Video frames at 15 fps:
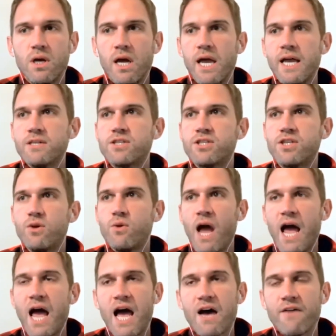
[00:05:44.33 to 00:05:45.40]
is to
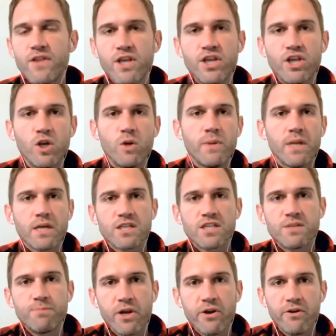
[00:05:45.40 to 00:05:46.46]
have the human
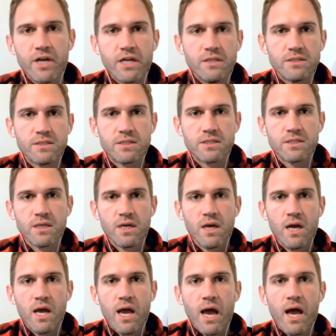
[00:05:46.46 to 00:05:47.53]
experience
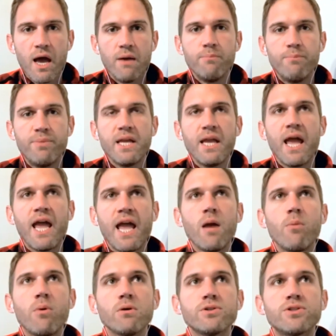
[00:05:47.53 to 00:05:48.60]
and be
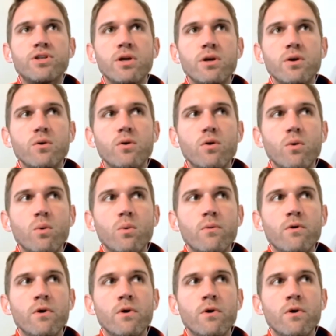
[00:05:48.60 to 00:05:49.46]
able to